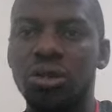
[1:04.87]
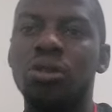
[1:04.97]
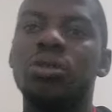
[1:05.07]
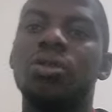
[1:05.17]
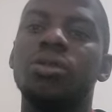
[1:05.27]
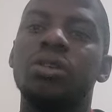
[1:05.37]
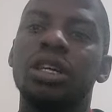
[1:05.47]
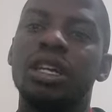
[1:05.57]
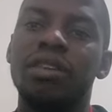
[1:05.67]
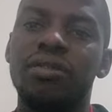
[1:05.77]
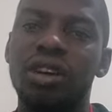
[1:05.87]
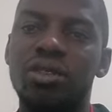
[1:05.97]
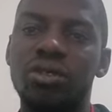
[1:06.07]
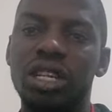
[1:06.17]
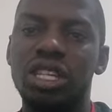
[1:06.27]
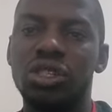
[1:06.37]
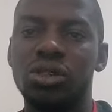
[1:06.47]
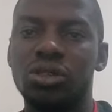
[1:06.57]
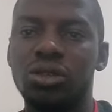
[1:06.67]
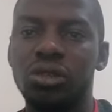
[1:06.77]
or any
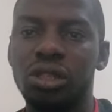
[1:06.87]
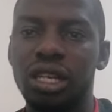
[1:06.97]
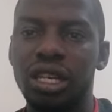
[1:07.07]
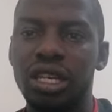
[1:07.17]
foundation,